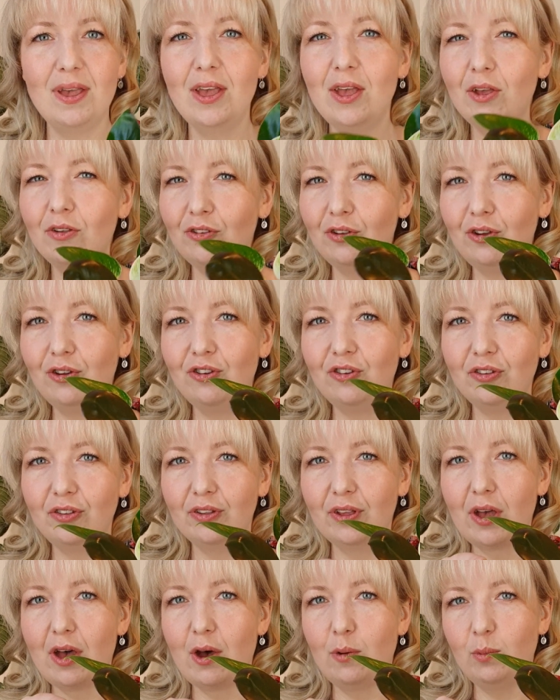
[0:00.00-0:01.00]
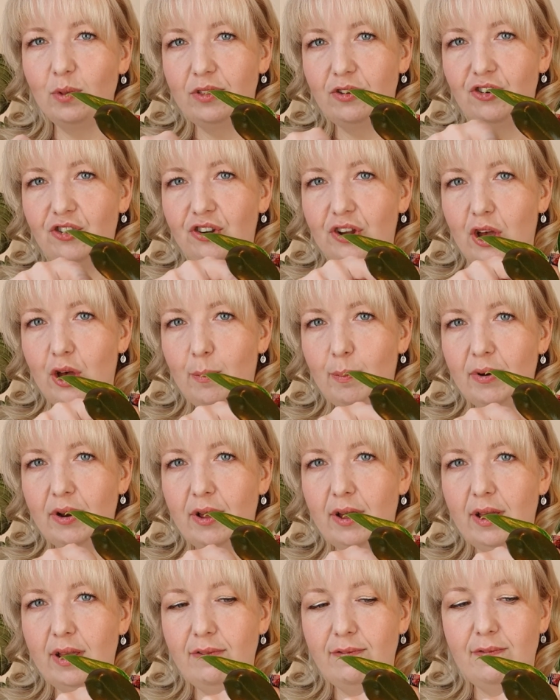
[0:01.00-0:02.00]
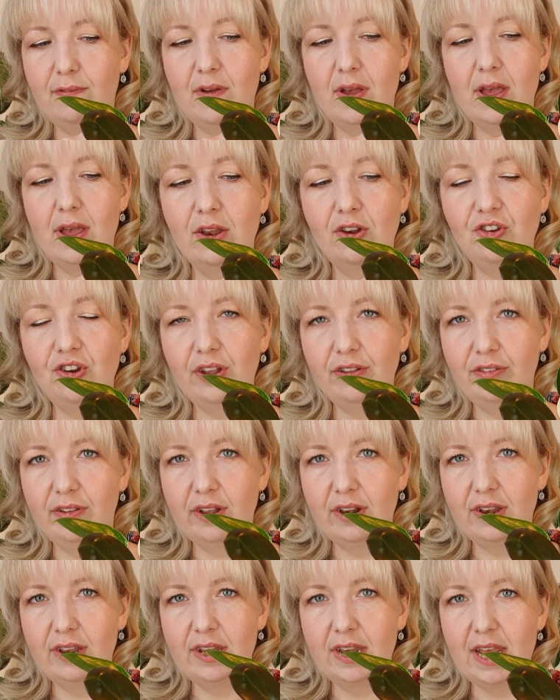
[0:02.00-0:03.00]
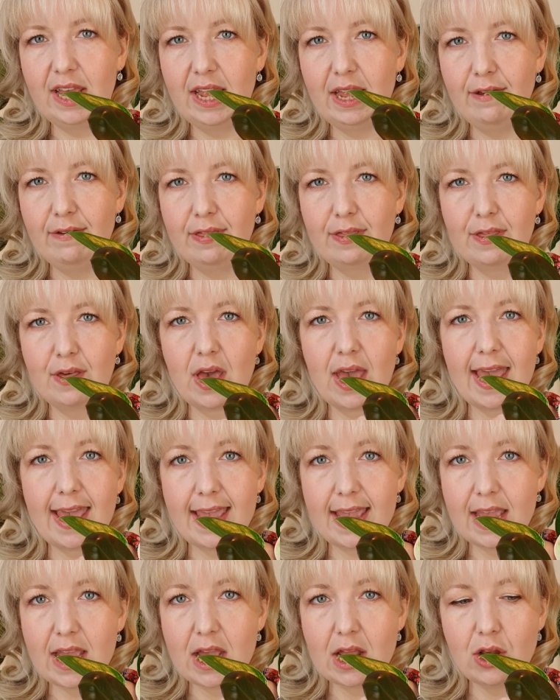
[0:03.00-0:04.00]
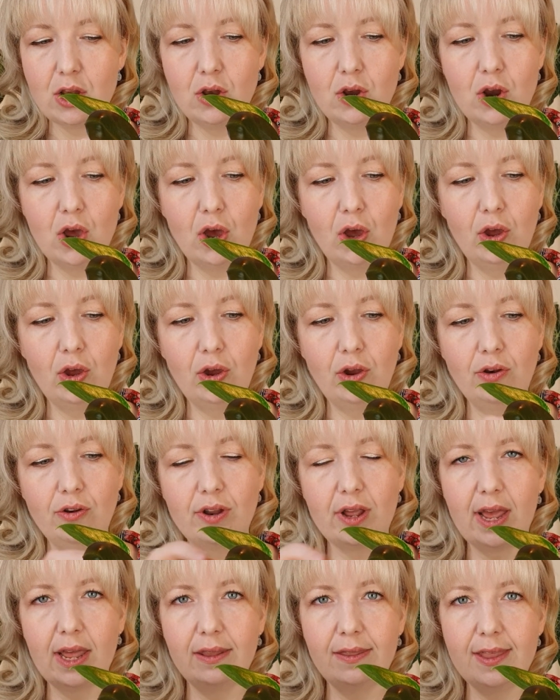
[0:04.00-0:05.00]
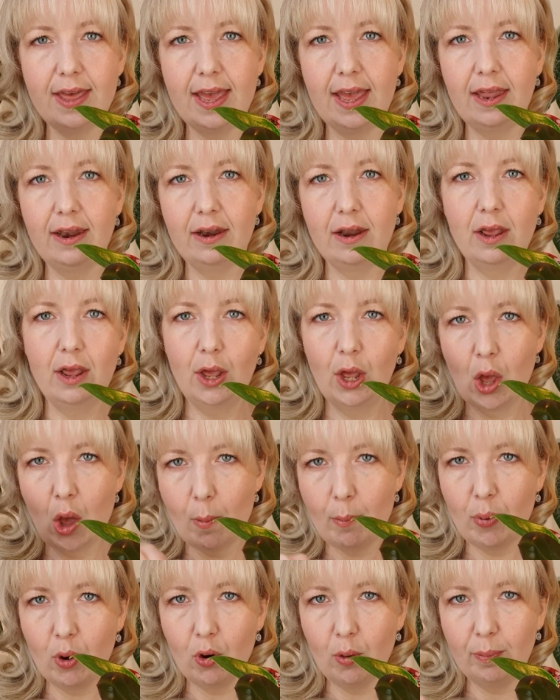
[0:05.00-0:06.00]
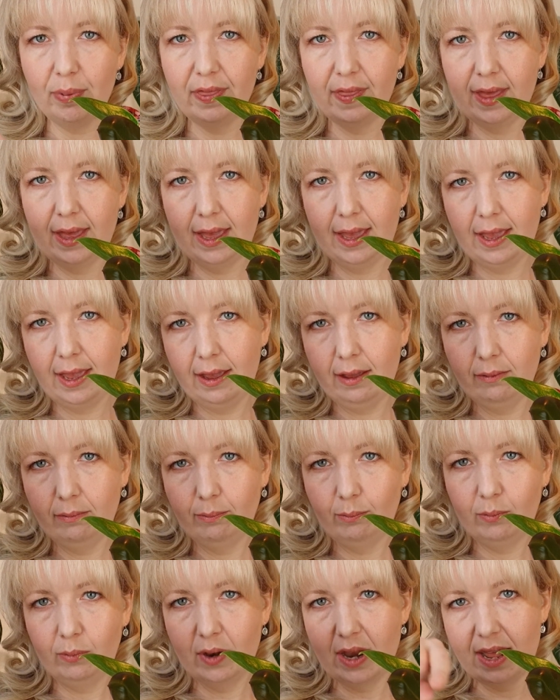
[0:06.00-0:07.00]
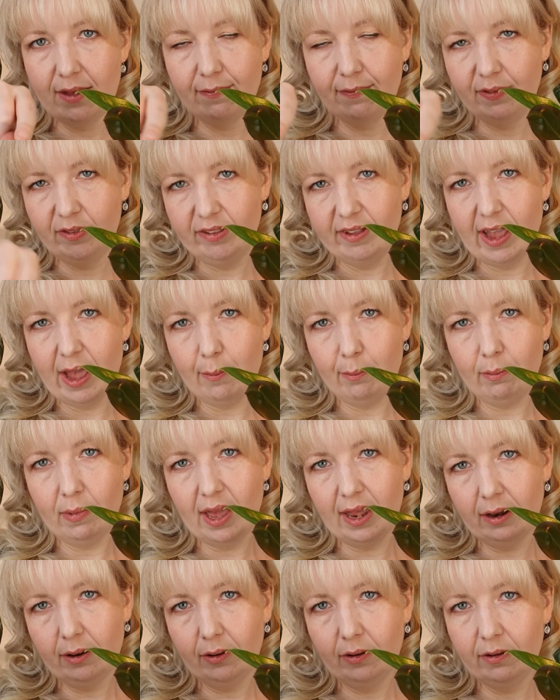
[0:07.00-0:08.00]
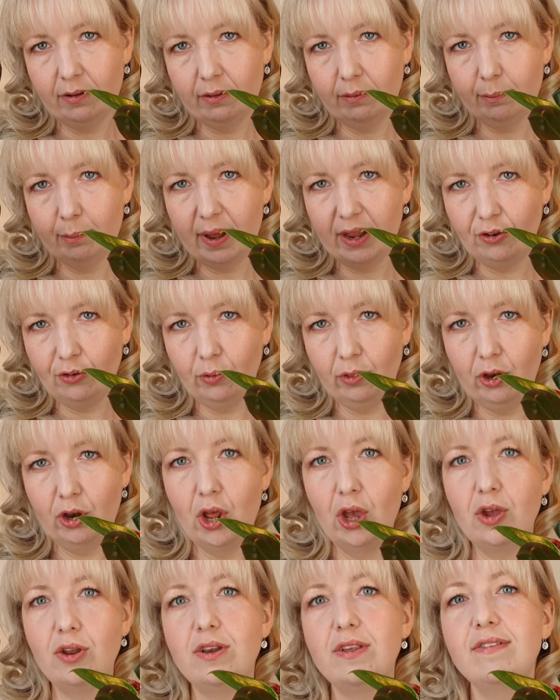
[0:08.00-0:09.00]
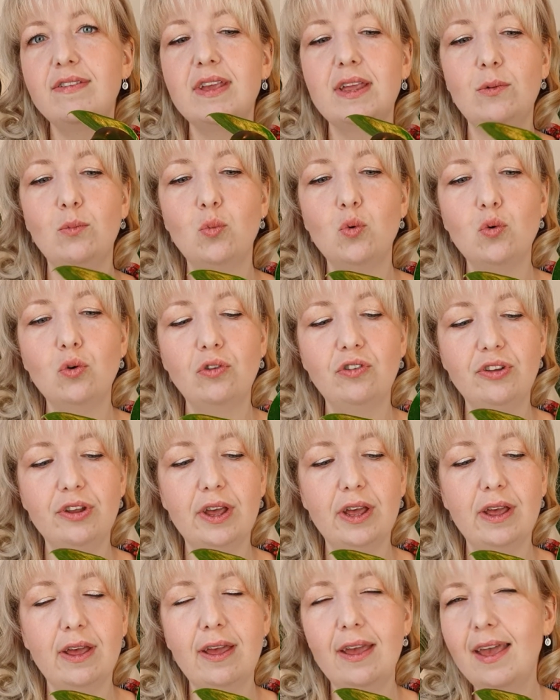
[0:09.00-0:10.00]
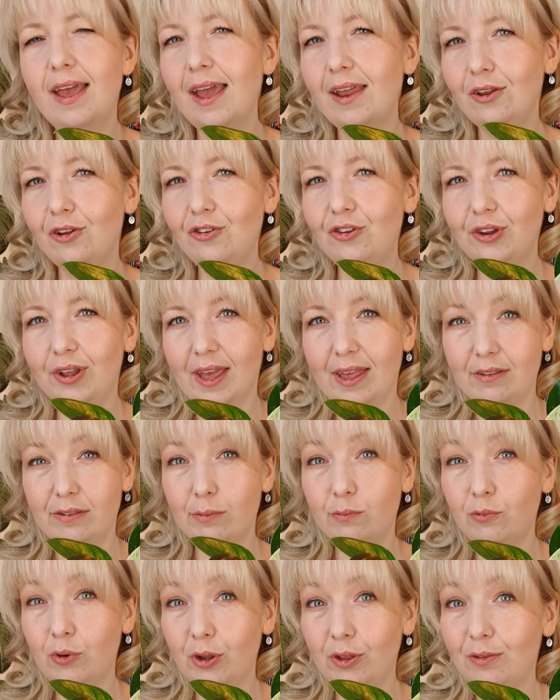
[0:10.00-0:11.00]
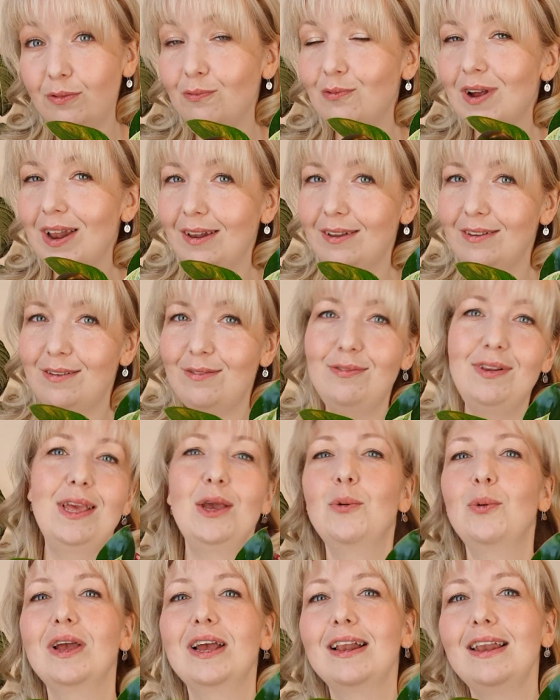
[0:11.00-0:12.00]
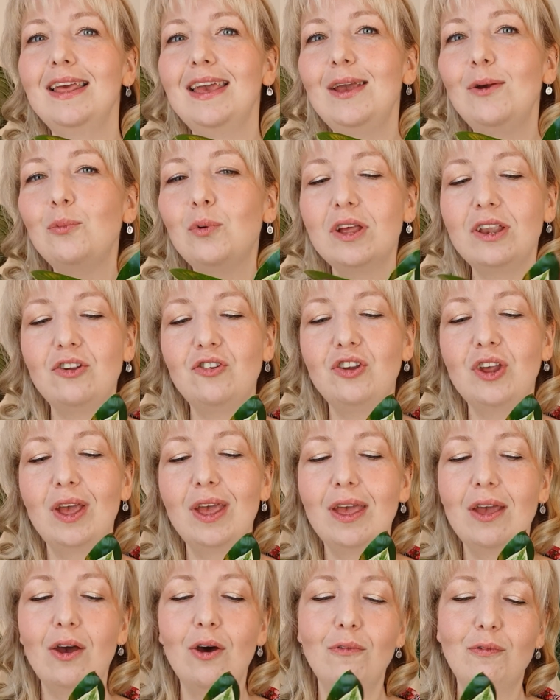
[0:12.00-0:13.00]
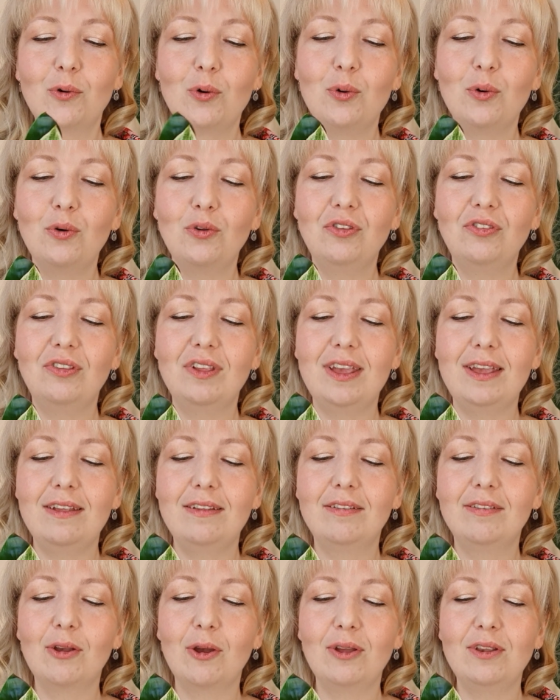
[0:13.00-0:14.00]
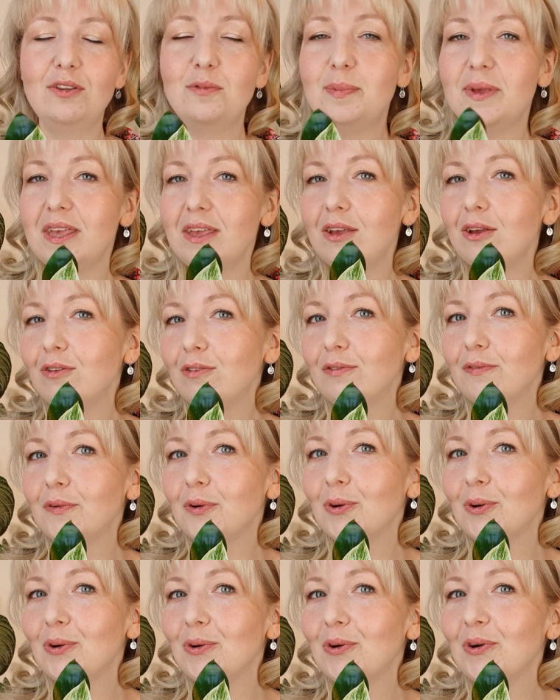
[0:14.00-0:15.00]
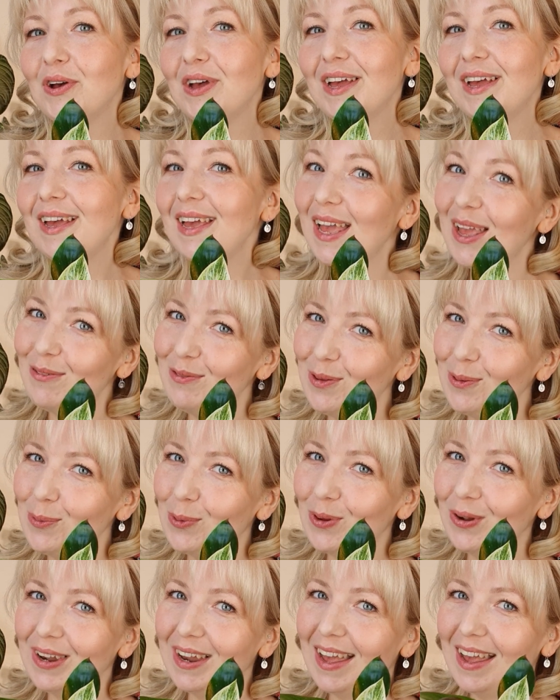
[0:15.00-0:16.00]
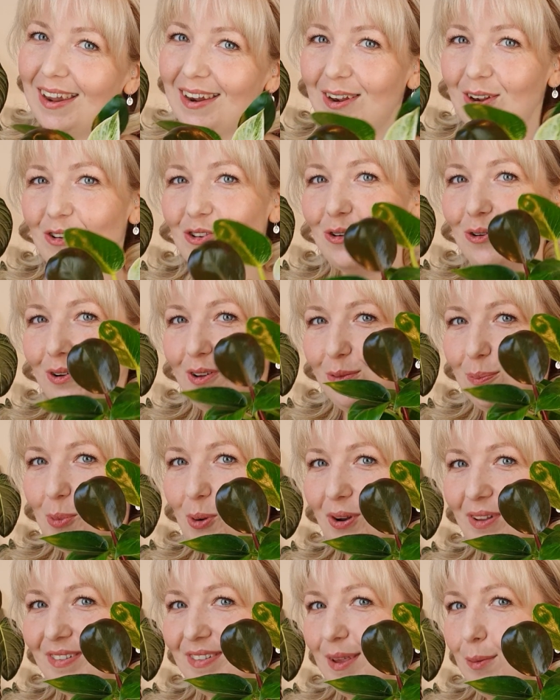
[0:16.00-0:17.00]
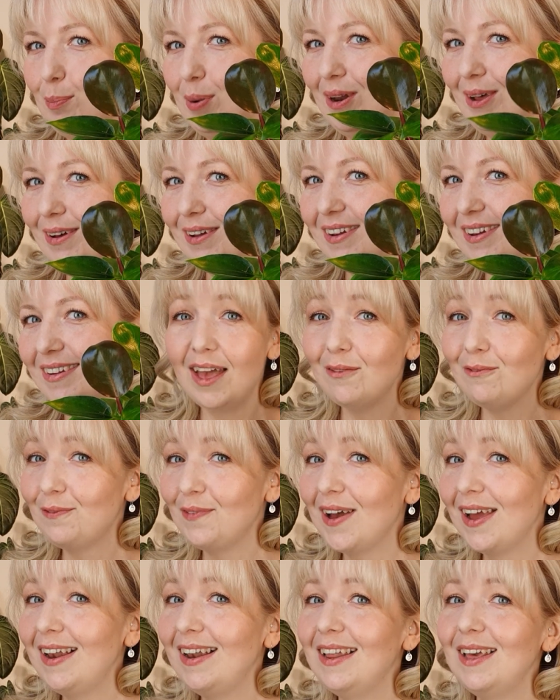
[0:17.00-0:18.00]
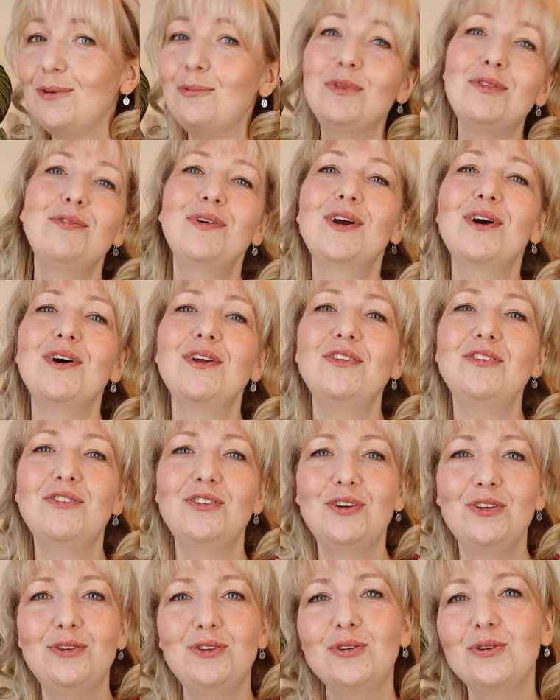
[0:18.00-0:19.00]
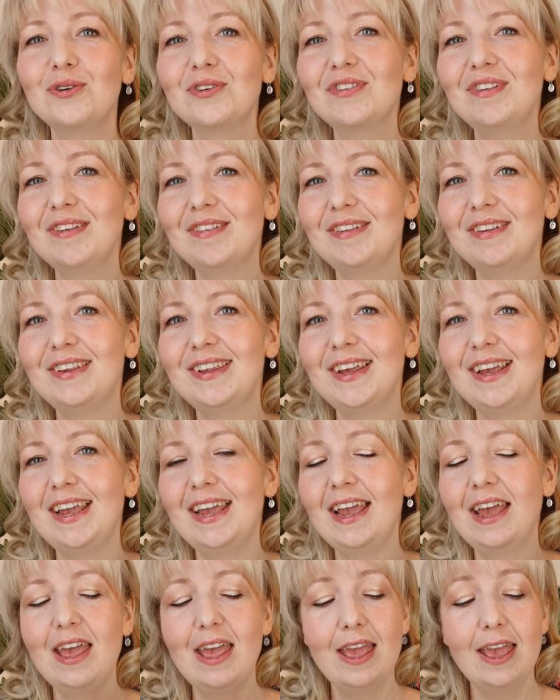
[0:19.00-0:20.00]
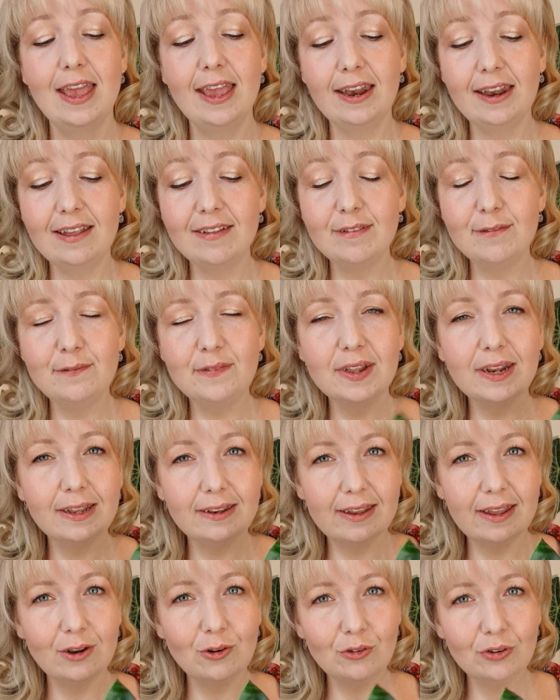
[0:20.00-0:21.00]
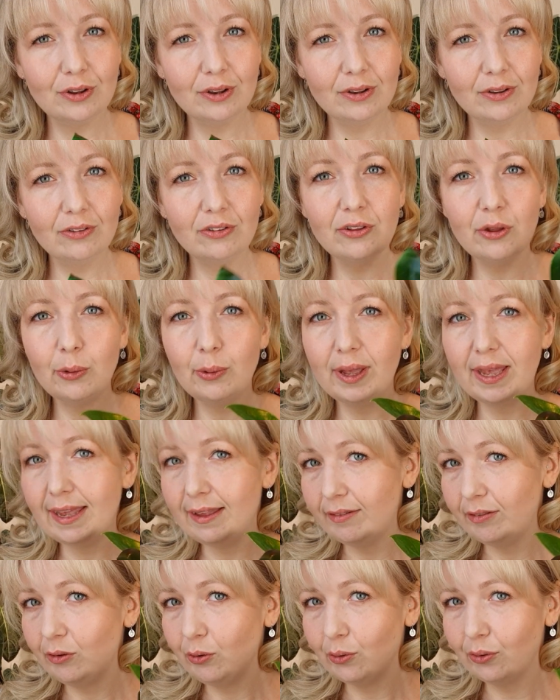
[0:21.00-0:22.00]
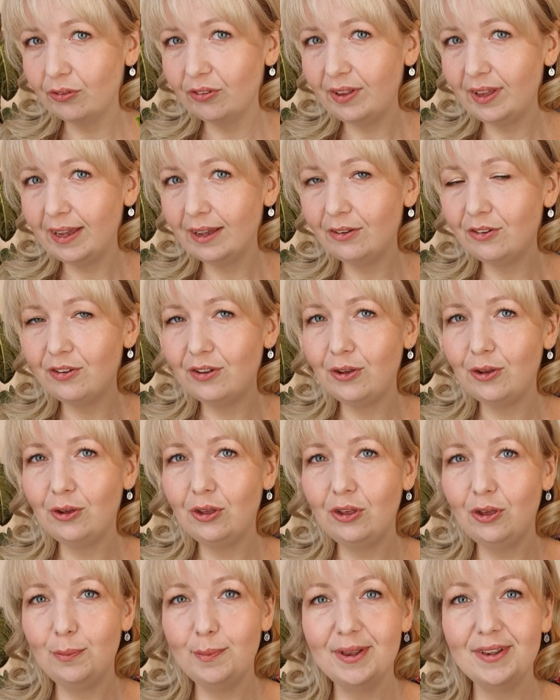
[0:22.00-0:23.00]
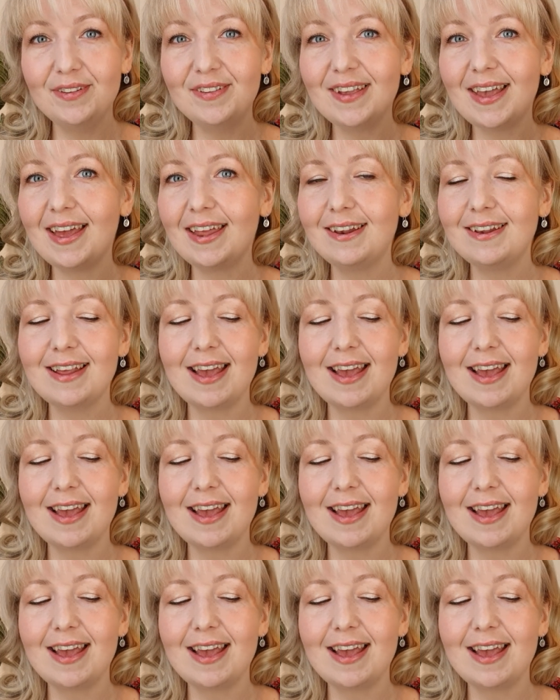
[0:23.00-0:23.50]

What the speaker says: So you just cut with a sharp knife just underneath a node and then pop the leaf stem and make sure the node is in water, and you should get some roots relatively quickly, which of course is going to be useful if you want an insurance policy plant. And finally, with regards to toxicity, it is a philodendron, so it is toxic to humans and